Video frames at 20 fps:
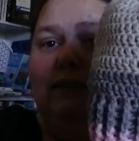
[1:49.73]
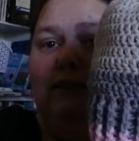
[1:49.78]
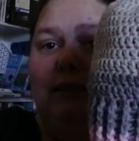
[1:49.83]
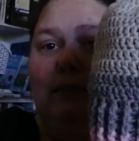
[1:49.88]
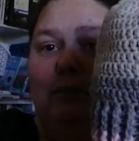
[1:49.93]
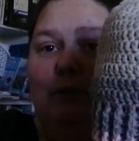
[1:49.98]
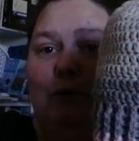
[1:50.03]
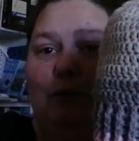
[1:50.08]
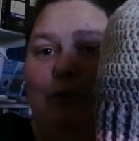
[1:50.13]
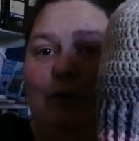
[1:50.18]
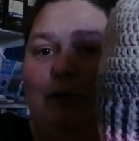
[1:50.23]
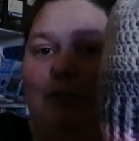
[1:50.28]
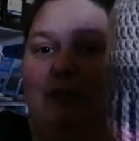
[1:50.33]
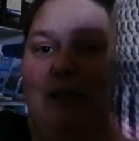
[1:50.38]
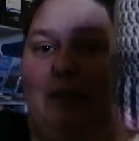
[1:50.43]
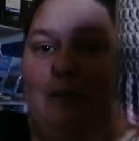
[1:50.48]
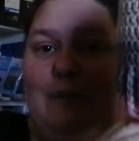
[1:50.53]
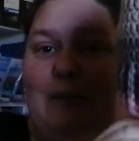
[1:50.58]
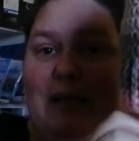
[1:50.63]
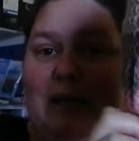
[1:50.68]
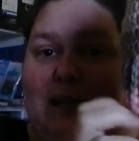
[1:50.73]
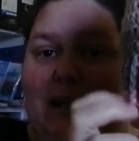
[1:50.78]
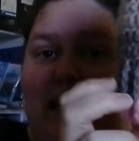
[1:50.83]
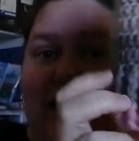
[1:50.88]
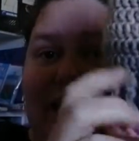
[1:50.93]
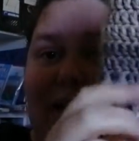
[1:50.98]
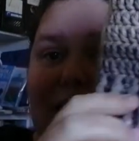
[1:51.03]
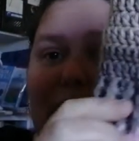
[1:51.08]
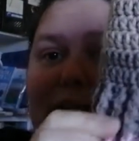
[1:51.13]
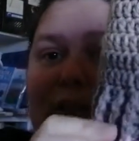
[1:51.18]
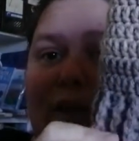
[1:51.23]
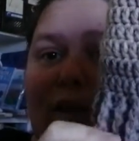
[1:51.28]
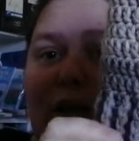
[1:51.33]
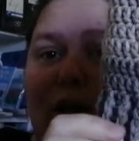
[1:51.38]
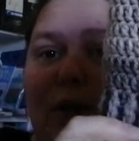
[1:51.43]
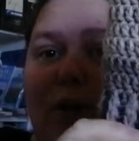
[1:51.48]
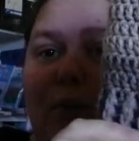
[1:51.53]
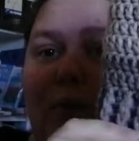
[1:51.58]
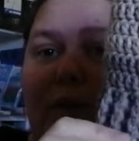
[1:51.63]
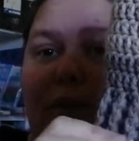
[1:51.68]
double crochet beanie
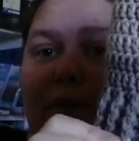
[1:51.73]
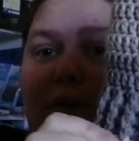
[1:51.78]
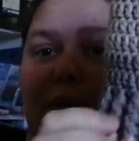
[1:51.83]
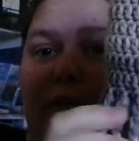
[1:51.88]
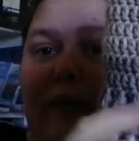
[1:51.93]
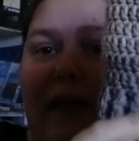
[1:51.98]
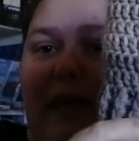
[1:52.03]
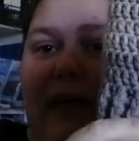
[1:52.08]
with